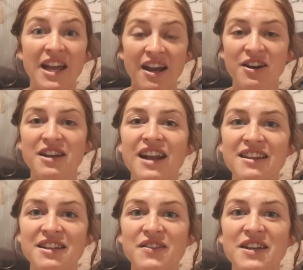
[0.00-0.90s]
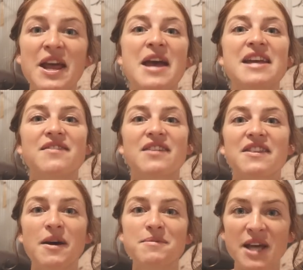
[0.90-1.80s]
the area that I live in, give it a
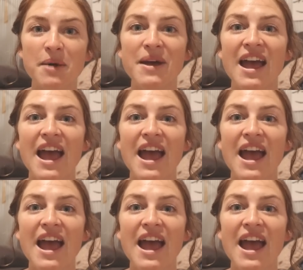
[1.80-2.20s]
thumbs up